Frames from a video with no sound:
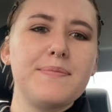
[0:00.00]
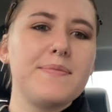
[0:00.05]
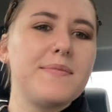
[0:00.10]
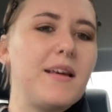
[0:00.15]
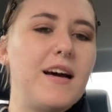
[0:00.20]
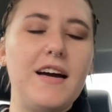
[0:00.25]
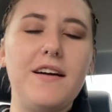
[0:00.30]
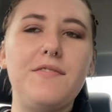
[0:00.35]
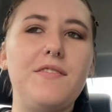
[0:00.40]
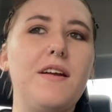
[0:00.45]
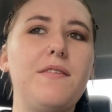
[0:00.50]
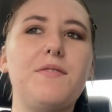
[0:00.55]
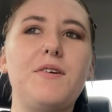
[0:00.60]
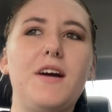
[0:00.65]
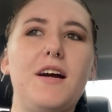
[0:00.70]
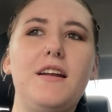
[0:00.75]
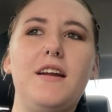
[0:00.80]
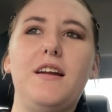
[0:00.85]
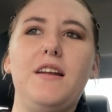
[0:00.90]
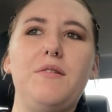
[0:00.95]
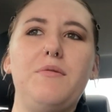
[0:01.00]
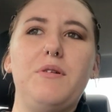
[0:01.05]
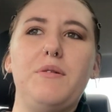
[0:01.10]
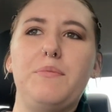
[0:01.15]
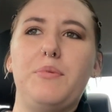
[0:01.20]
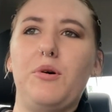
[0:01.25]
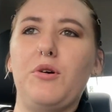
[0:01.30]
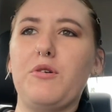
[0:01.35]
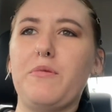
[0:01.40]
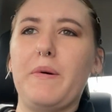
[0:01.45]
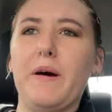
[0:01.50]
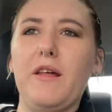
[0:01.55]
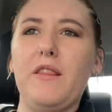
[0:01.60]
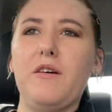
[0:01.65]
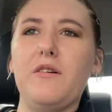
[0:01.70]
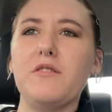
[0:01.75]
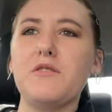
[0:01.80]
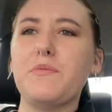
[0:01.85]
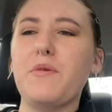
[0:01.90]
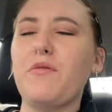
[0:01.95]
I've never had anyone bulk buy
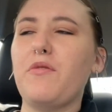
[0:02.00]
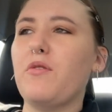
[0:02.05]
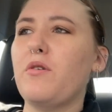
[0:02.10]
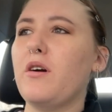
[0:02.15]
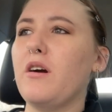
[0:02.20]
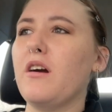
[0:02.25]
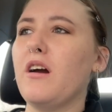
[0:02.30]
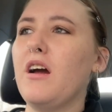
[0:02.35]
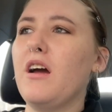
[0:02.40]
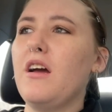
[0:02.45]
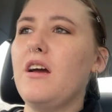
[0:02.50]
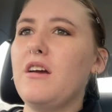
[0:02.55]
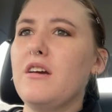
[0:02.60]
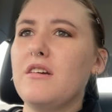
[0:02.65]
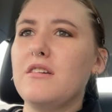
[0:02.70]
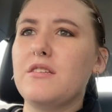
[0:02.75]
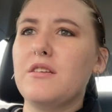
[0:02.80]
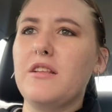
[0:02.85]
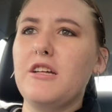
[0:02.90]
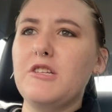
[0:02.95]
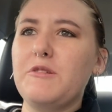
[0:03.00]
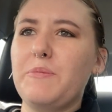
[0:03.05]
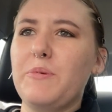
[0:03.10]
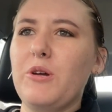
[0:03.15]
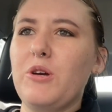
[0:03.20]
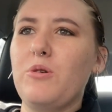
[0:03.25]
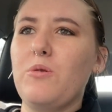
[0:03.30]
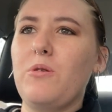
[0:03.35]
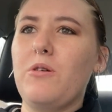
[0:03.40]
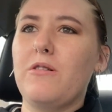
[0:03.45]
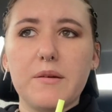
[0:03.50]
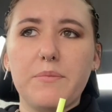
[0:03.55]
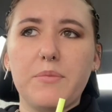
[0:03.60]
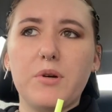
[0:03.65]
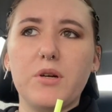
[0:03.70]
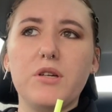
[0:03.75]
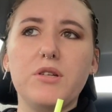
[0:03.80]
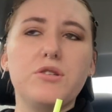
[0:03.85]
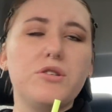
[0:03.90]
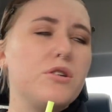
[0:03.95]
those before, so that's pretty cool. I'm
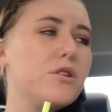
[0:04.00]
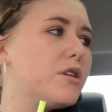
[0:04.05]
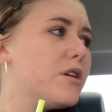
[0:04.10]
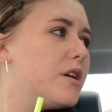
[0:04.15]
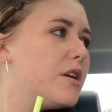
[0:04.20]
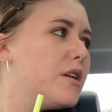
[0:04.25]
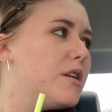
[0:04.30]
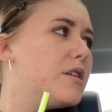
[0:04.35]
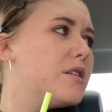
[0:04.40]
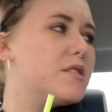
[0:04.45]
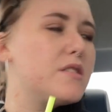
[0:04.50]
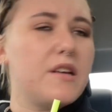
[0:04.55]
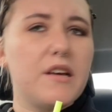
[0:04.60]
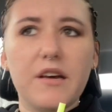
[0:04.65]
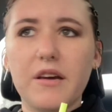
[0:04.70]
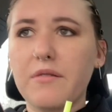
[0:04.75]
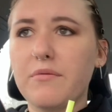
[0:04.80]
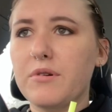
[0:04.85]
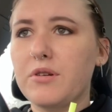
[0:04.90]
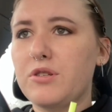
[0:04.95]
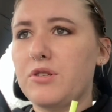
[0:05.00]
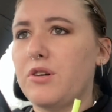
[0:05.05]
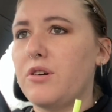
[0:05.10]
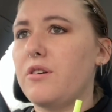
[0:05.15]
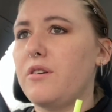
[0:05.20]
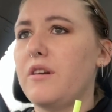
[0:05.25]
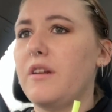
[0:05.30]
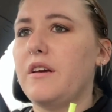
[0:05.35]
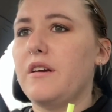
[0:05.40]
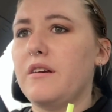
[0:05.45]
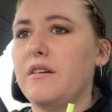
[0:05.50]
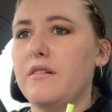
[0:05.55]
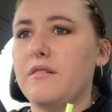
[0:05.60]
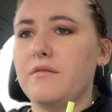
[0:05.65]
pretty sure it is a returning